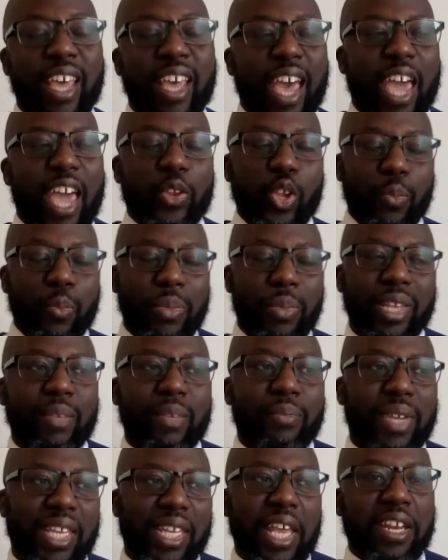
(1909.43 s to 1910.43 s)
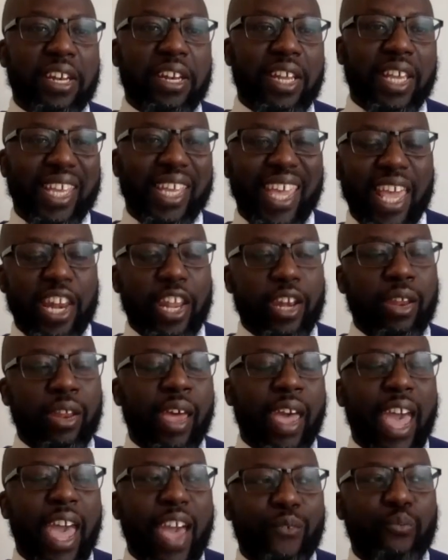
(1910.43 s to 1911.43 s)
And you meet them again and again, and
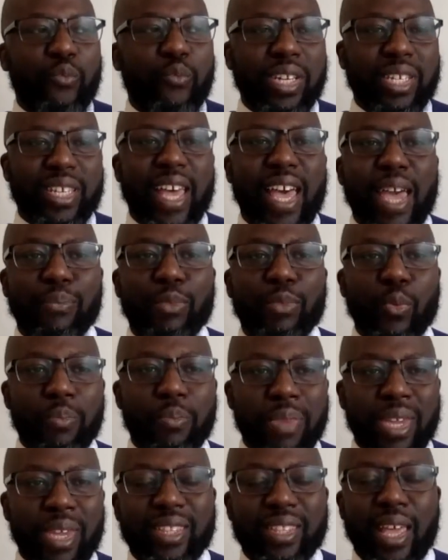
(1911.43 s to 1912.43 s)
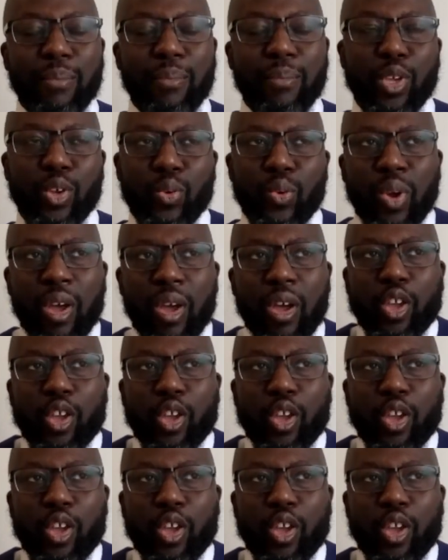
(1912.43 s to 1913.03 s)
every time you meet them, you